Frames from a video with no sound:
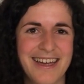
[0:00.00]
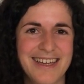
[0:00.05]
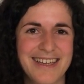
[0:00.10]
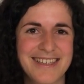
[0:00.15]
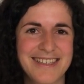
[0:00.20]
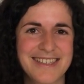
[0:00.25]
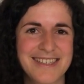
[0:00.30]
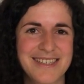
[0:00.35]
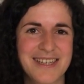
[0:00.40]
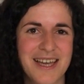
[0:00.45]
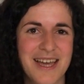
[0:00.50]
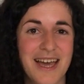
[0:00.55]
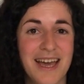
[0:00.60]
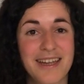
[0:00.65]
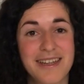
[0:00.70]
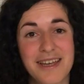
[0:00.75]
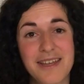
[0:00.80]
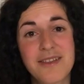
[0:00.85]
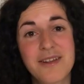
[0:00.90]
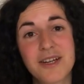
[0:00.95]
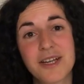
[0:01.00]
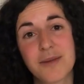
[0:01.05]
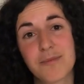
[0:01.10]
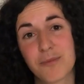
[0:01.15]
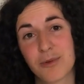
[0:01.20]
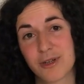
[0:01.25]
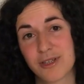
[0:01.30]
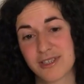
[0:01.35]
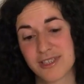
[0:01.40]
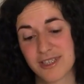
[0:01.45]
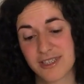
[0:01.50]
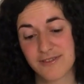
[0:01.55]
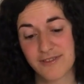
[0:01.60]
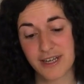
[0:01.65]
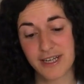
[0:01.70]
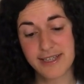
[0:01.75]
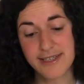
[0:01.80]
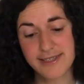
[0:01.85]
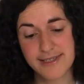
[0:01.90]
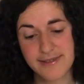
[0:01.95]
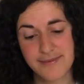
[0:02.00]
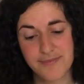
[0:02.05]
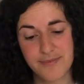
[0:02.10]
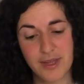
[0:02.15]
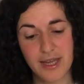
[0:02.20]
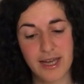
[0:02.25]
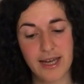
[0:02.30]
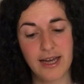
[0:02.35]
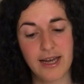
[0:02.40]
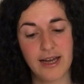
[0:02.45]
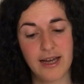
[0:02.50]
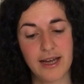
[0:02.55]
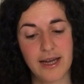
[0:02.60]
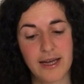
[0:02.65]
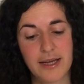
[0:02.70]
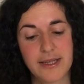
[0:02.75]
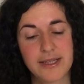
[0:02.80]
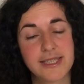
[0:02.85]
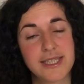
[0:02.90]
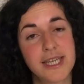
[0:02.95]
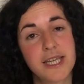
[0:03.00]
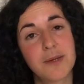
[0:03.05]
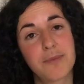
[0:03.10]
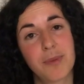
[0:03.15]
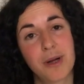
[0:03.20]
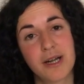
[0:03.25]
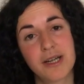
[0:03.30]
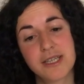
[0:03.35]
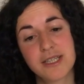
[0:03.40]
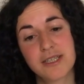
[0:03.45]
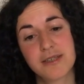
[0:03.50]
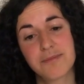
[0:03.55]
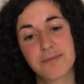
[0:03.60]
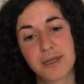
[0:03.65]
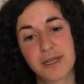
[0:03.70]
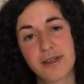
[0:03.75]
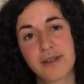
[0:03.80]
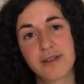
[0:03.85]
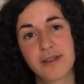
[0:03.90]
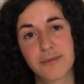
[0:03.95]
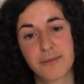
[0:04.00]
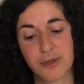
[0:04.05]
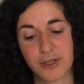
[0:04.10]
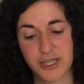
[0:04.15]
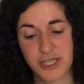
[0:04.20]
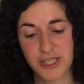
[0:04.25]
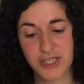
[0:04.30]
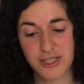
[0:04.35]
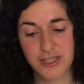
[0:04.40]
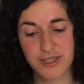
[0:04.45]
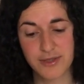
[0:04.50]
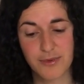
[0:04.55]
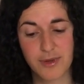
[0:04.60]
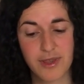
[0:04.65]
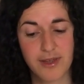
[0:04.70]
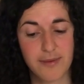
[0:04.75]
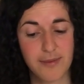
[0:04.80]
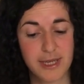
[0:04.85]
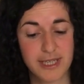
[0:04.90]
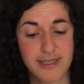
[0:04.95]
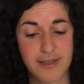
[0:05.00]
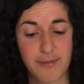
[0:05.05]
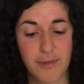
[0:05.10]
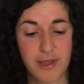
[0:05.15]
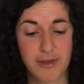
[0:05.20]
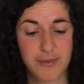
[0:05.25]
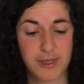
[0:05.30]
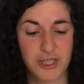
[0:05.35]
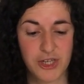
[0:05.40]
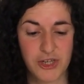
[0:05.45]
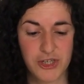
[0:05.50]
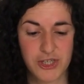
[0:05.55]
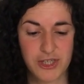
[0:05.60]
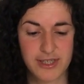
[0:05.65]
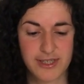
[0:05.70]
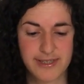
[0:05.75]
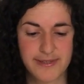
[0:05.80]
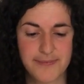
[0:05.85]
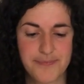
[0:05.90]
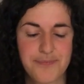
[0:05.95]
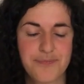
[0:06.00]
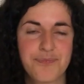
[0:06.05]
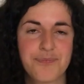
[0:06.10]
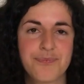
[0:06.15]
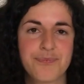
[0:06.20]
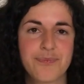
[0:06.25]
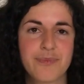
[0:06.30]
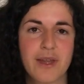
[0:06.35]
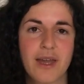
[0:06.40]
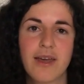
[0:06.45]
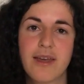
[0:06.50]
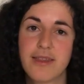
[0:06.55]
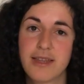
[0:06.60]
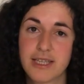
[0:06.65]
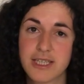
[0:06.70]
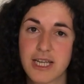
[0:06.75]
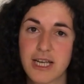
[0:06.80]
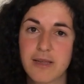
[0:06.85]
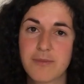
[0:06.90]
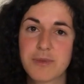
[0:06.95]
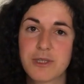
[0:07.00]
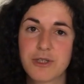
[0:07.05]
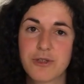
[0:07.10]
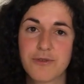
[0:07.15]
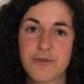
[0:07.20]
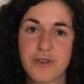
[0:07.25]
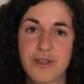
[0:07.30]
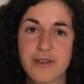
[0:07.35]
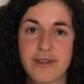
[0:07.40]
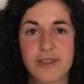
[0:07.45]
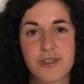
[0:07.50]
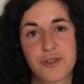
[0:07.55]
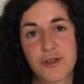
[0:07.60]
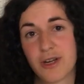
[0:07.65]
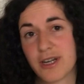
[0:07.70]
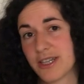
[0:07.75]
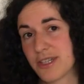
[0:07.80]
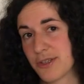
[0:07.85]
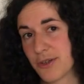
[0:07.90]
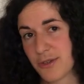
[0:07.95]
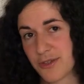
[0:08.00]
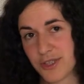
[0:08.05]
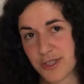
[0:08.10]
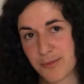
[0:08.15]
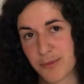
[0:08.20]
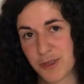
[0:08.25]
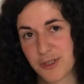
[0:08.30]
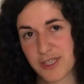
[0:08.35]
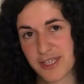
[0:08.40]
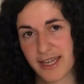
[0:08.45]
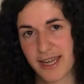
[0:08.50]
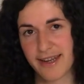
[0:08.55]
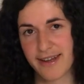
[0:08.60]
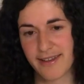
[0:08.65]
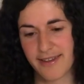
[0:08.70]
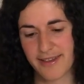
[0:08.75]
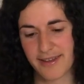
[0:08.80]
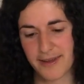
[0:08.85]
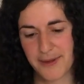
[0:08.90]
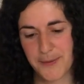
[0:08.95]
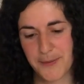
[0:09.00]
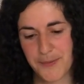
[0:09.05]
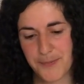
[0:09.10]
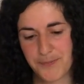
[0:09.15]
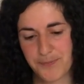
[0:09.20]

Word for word: And another important advice uh, take part in big collaborations with amazing mathematicians. That helps to feel that you aren't contributing anything.